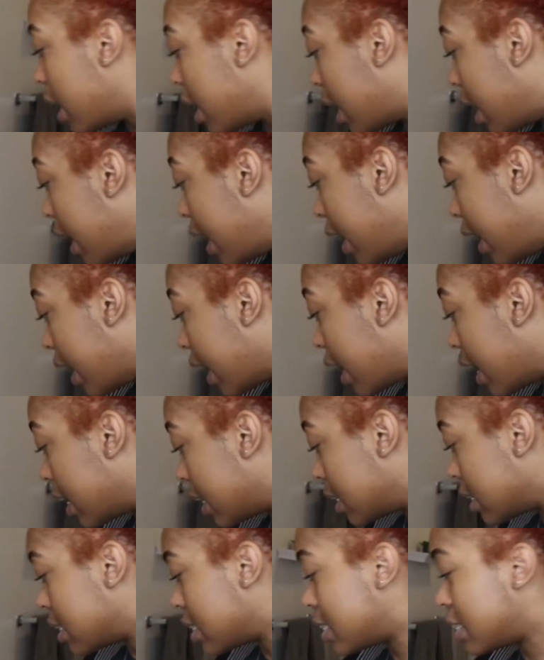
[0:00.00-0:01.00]

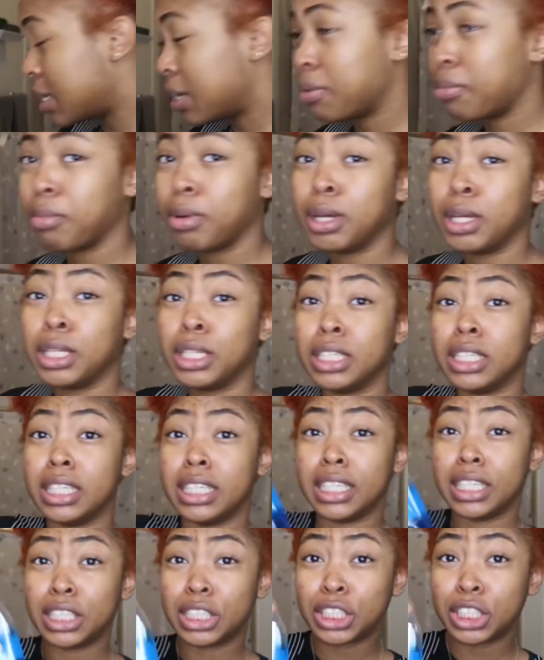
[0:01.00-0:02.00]
and some
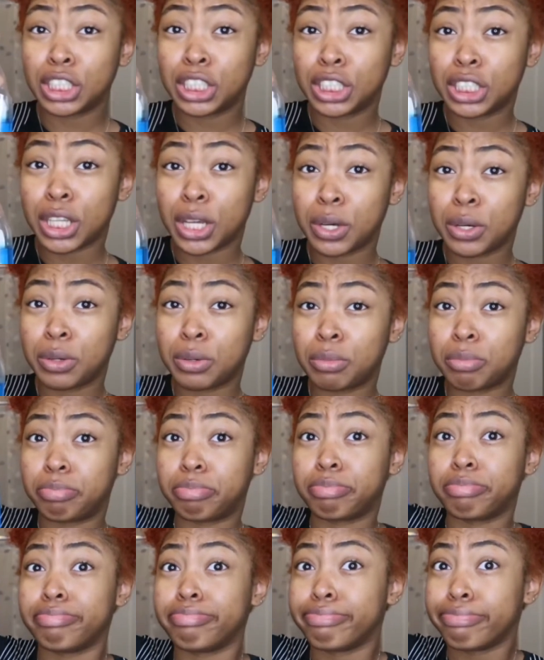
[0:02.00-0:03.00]
dish soap,
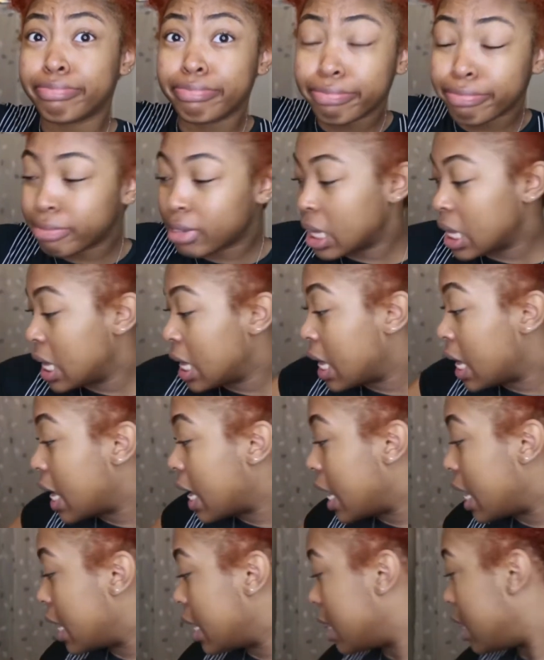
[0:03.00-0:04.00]

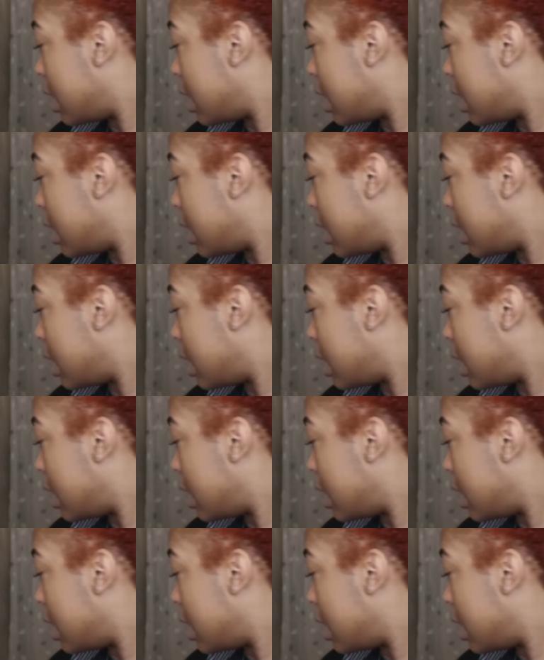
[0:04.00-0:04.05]
and